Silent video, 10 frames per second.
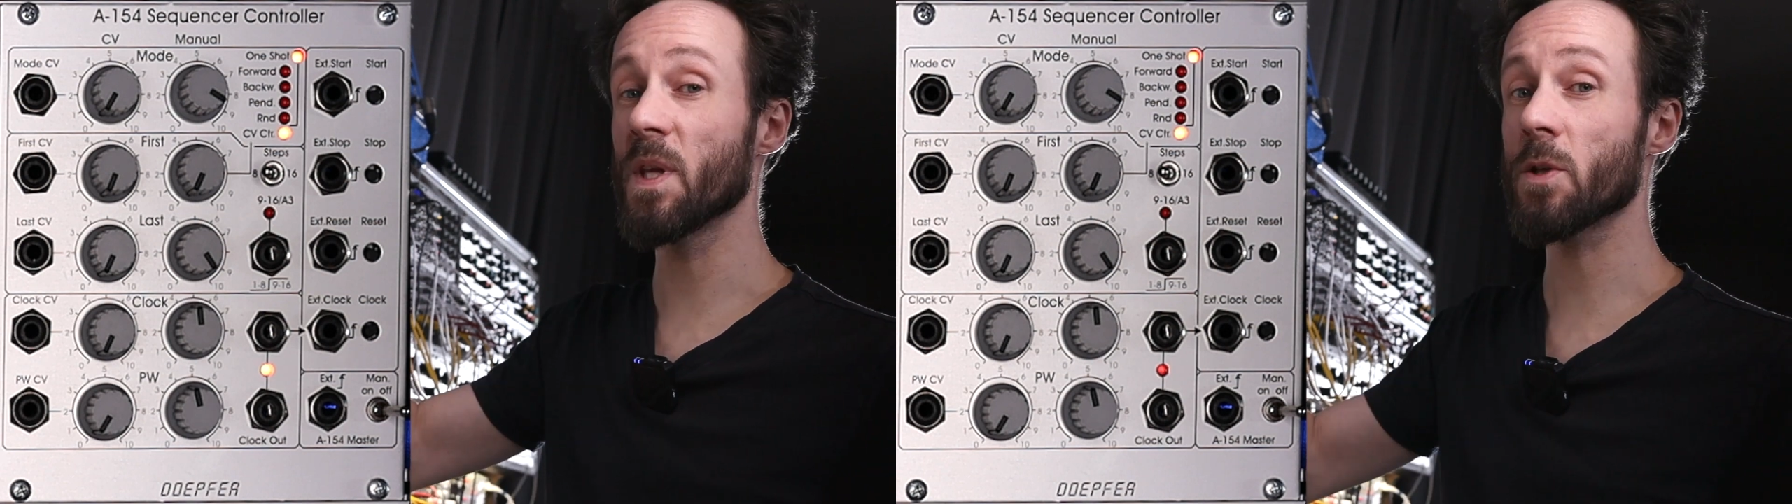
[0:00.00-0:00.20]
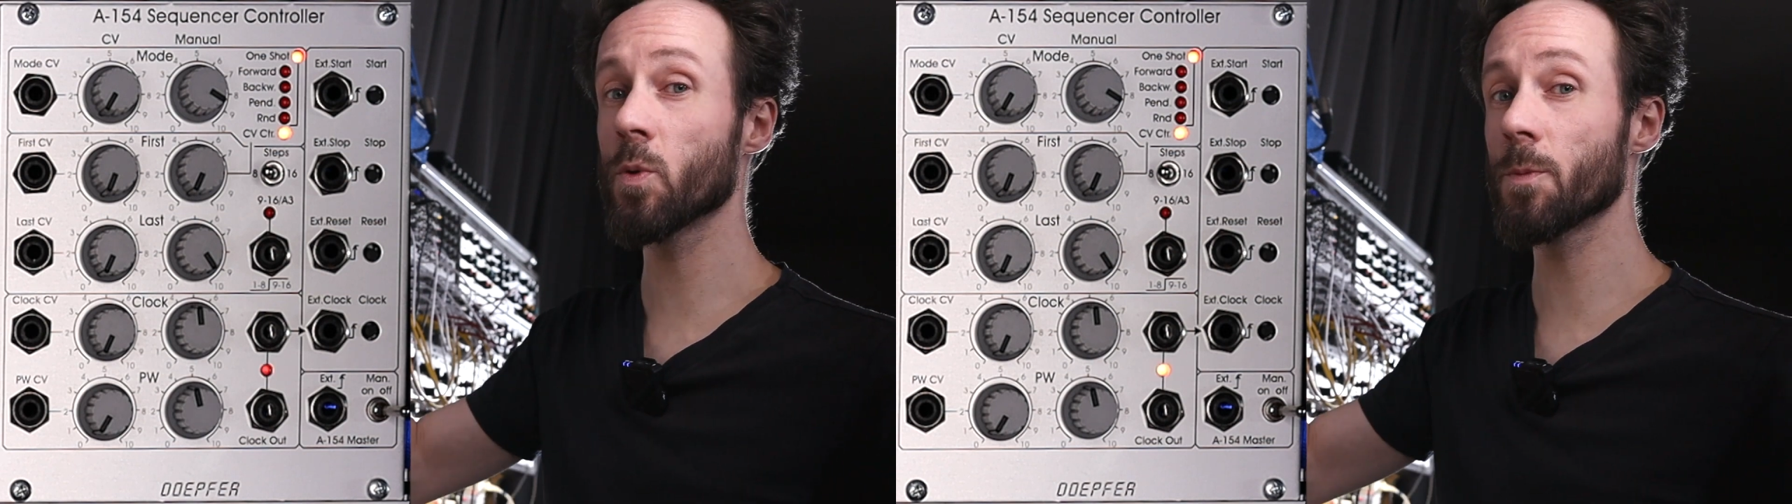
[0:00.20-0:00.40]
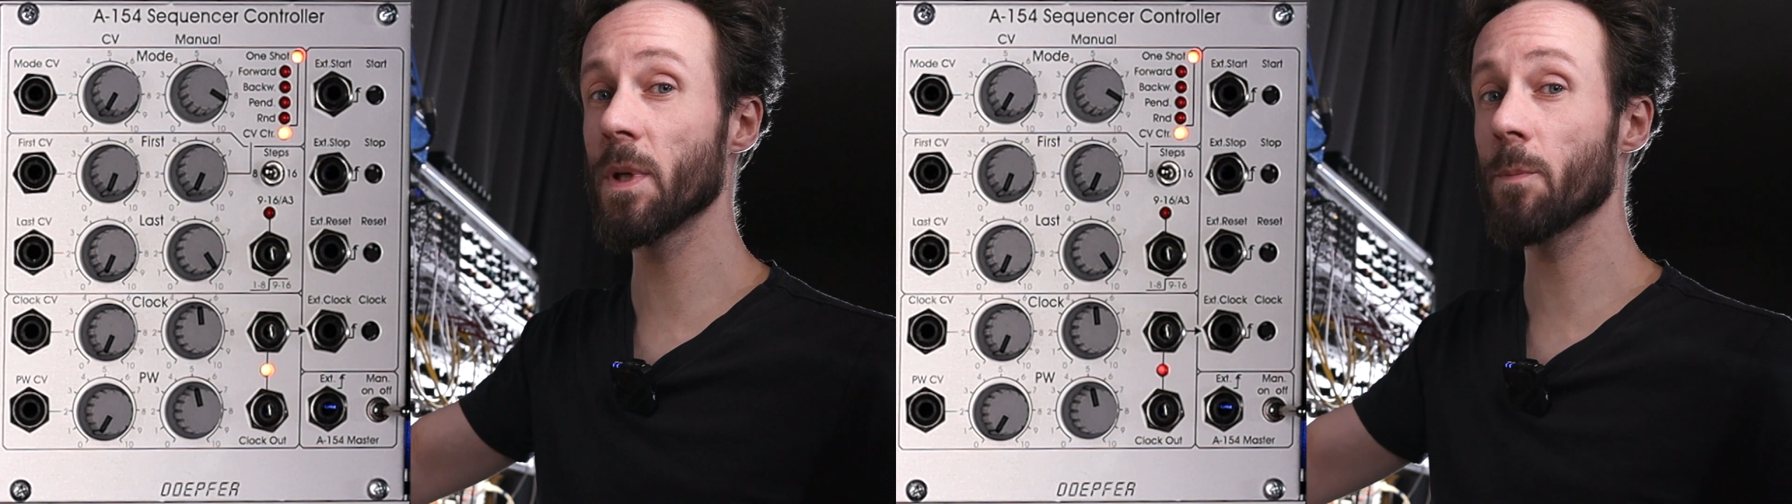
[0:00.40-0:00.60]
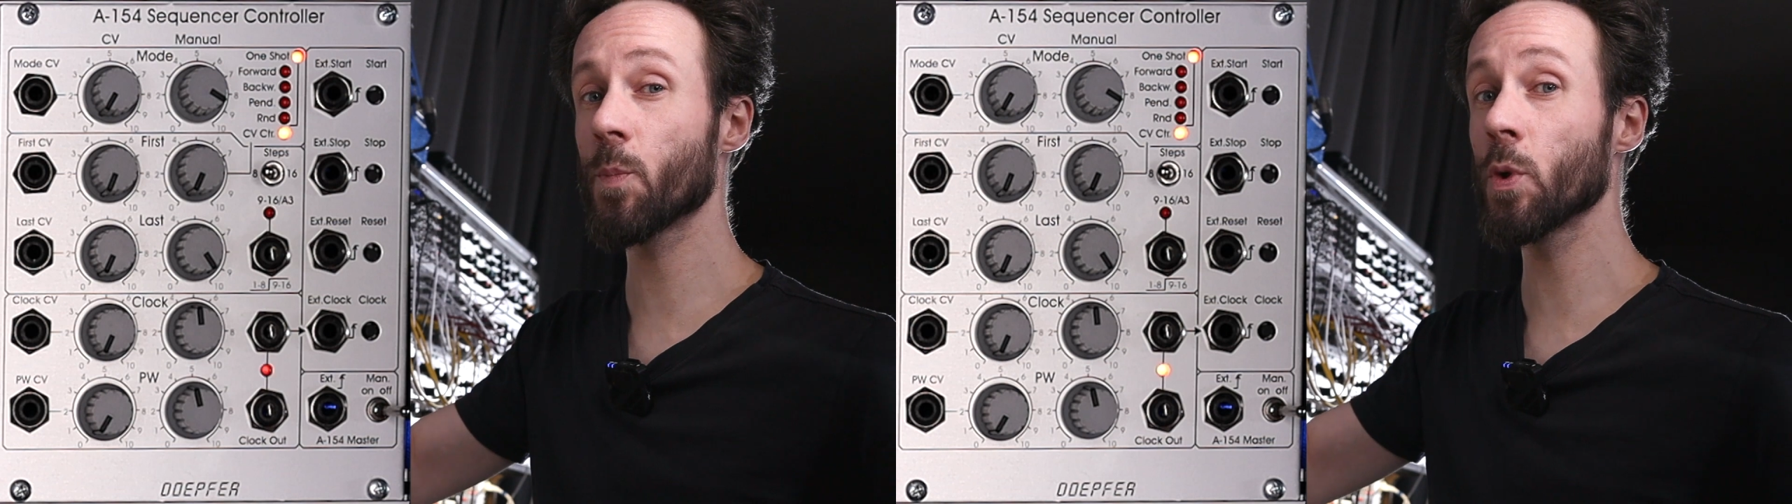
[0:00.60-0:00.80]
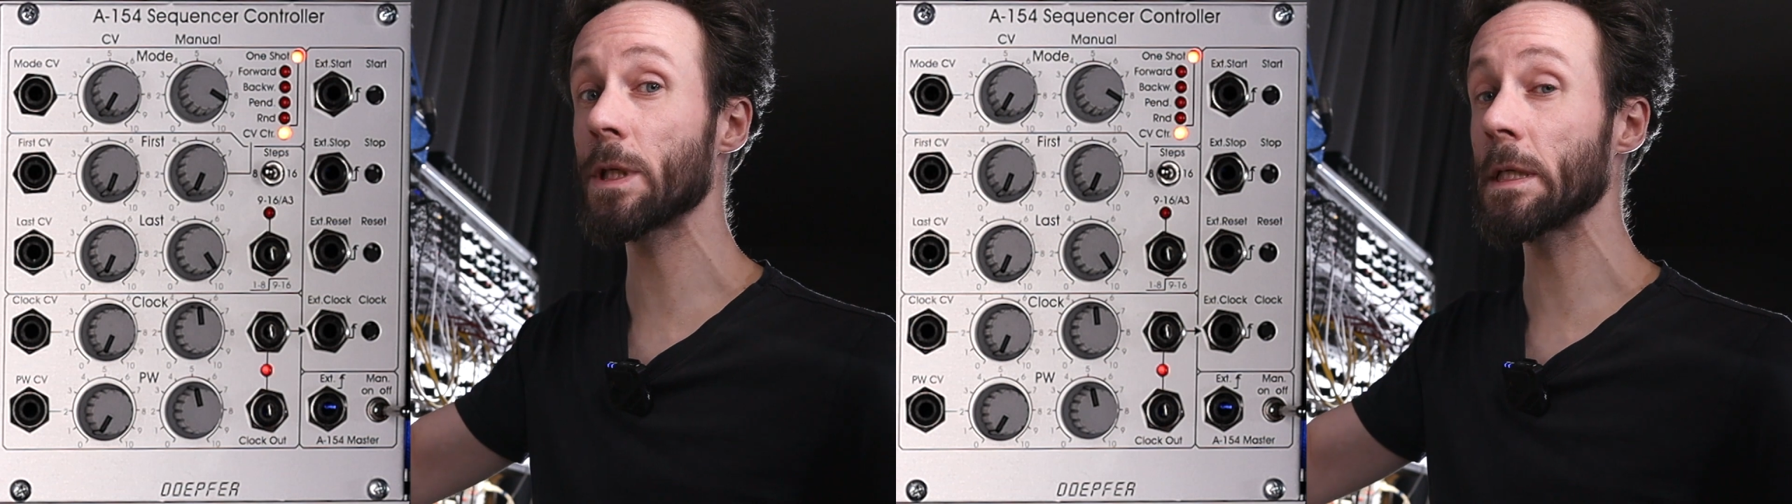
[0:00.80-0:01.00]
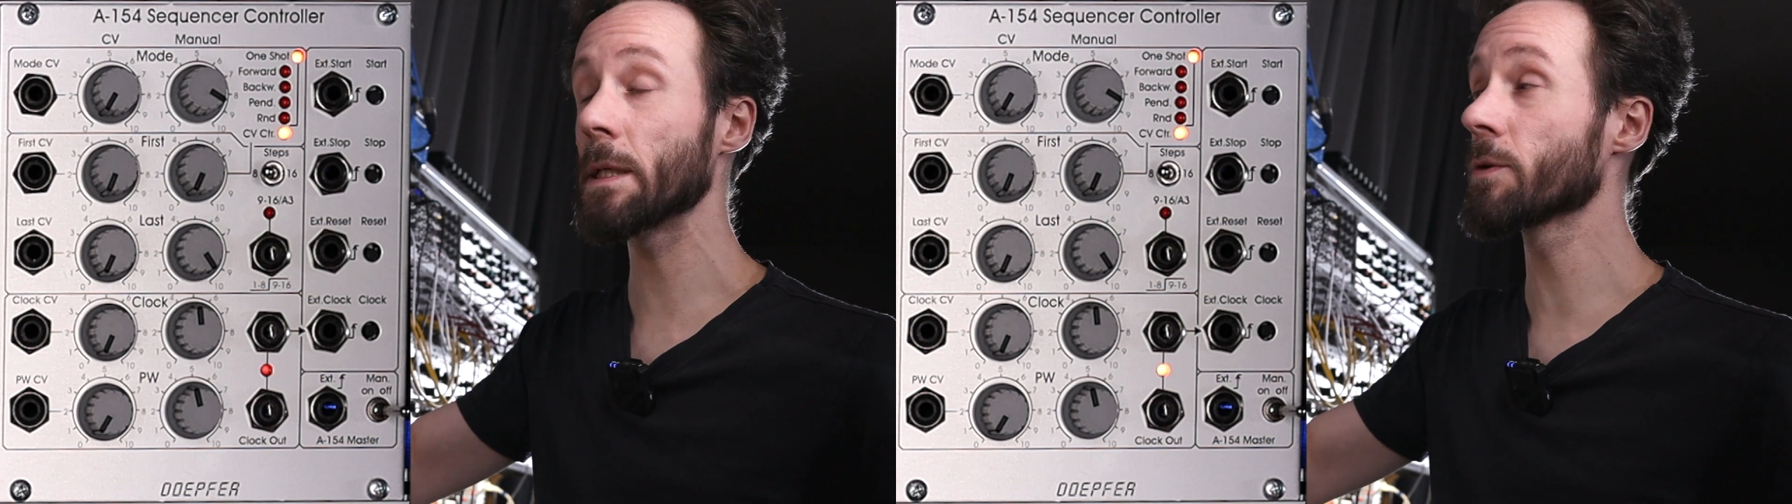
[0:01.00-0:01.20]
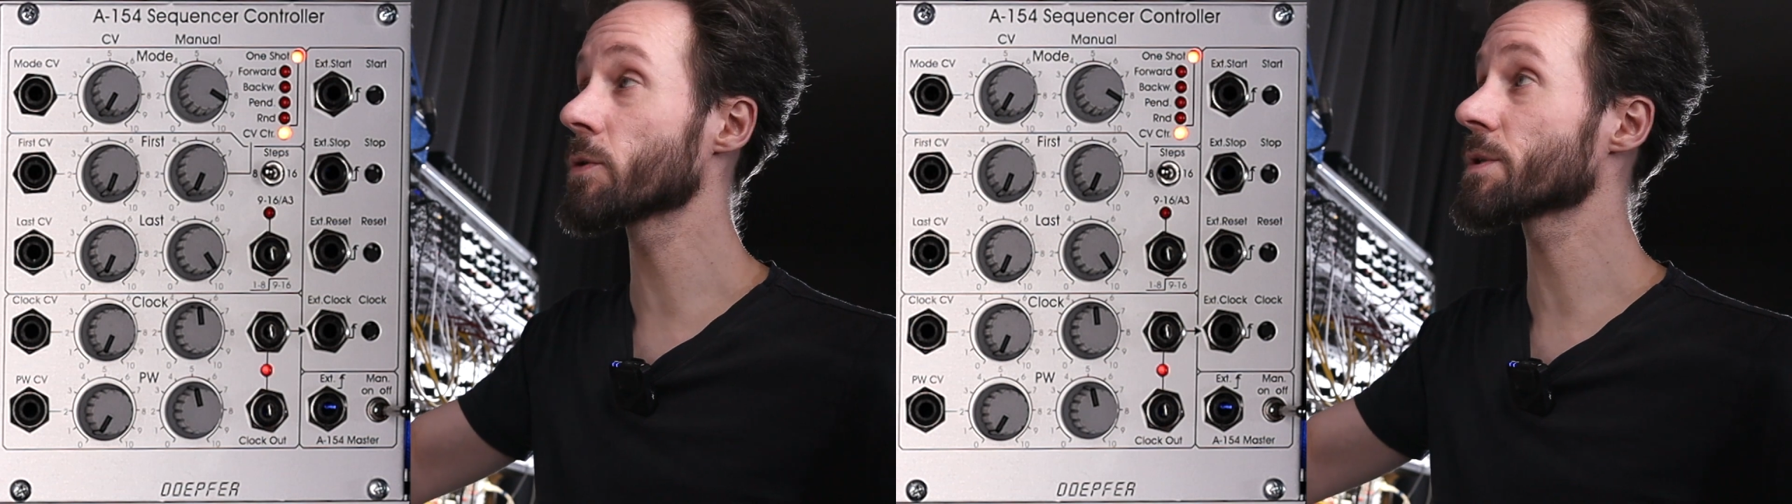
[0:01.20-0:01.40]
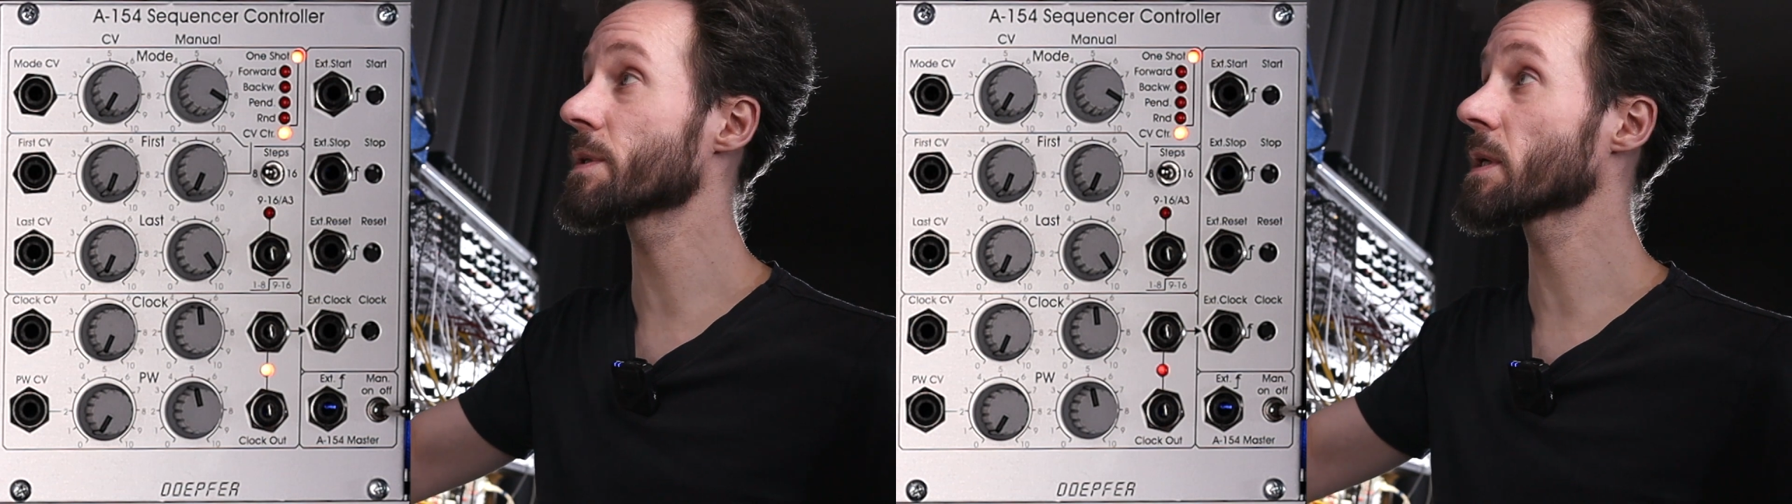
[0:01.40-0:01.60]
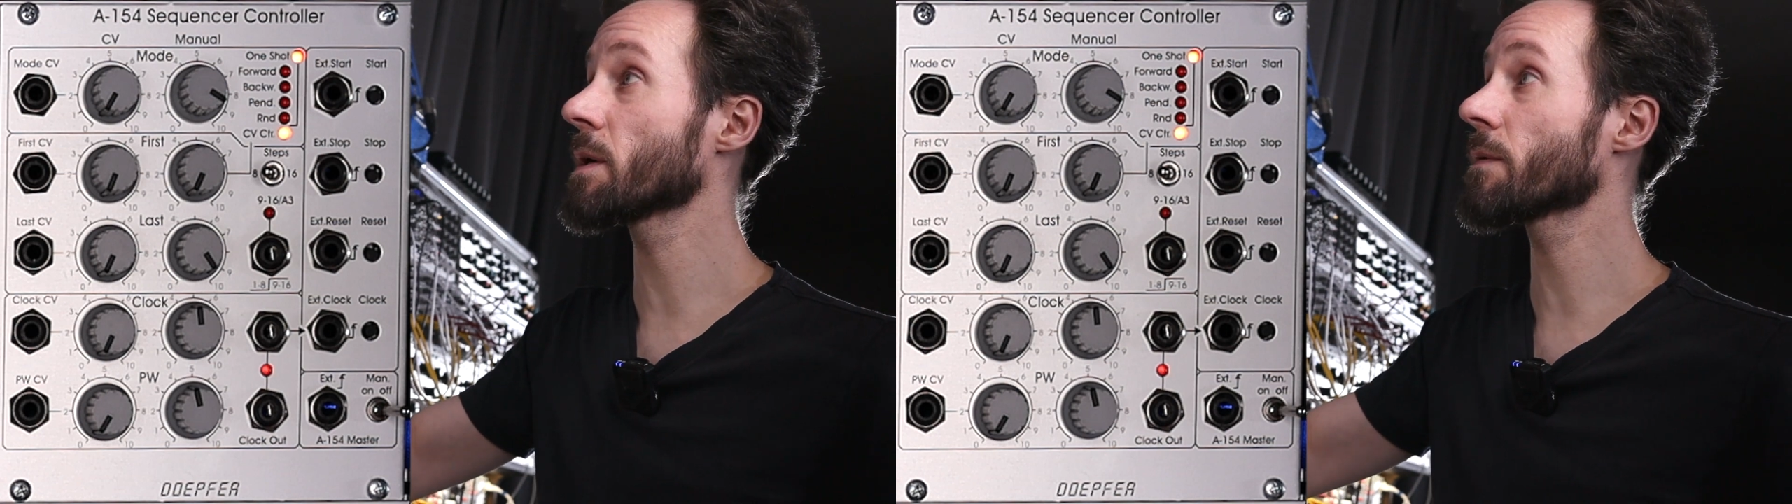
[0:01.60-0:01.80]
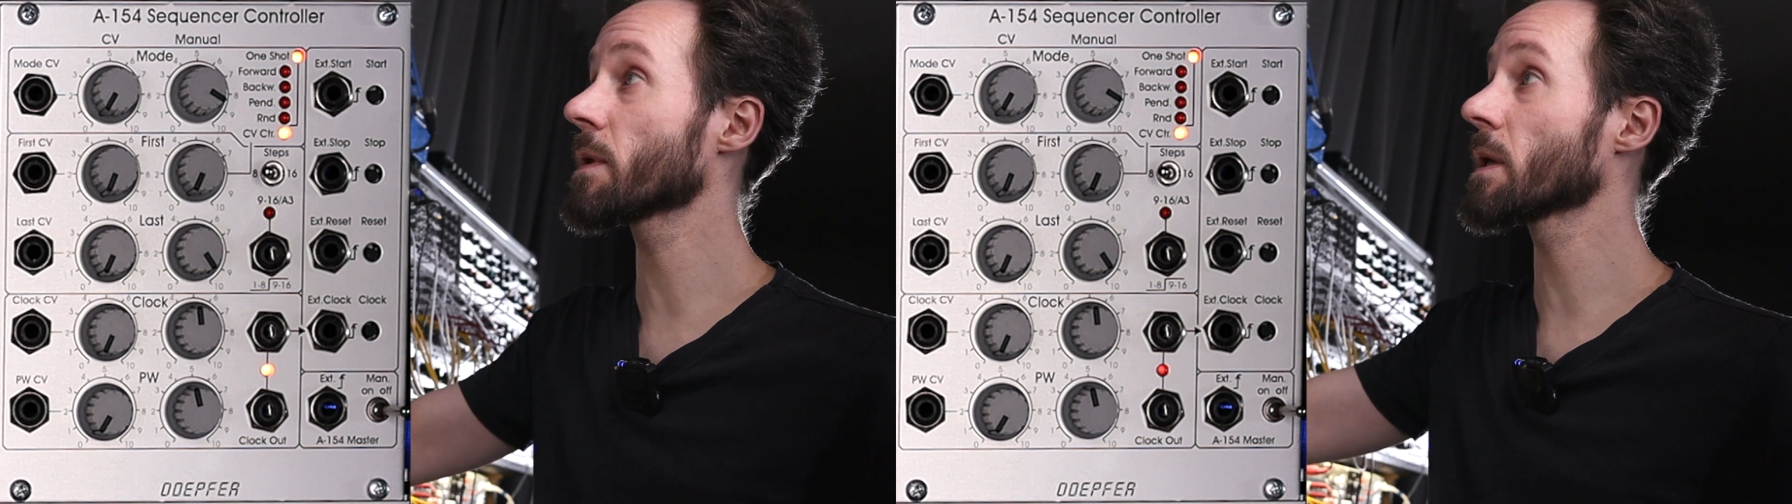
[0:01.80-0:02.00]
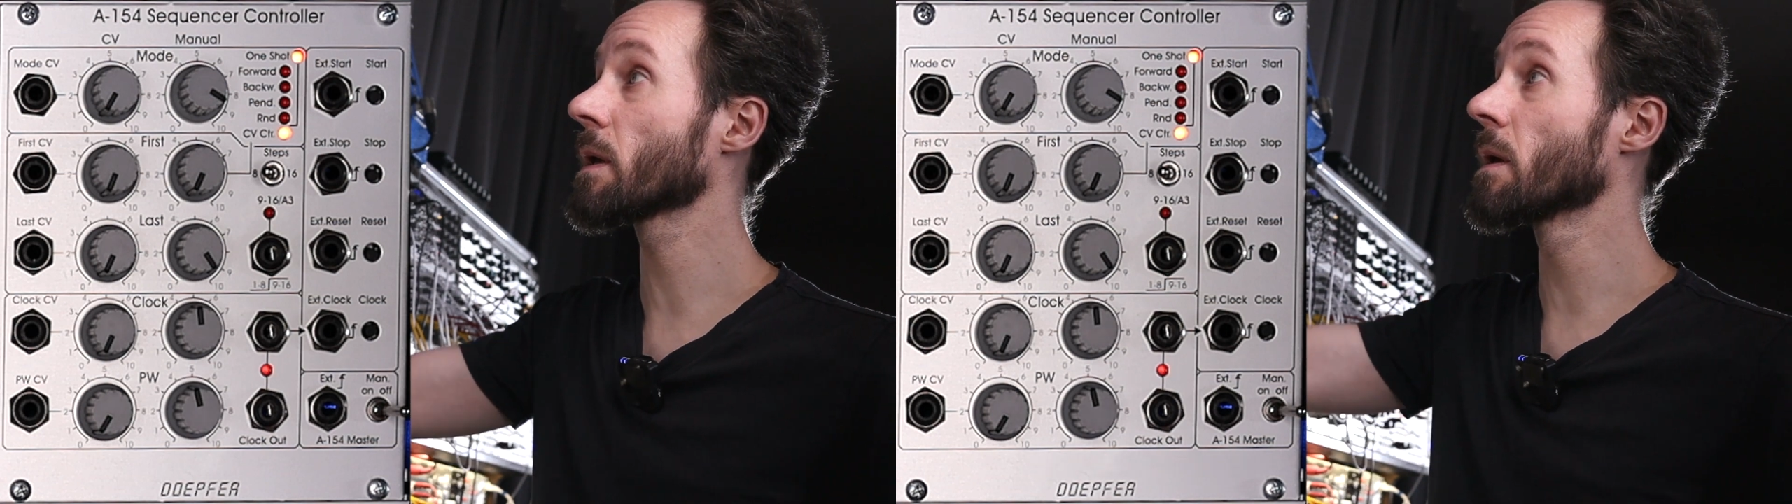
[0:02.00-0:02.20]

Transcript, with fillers: That would be pretty interesting, I think.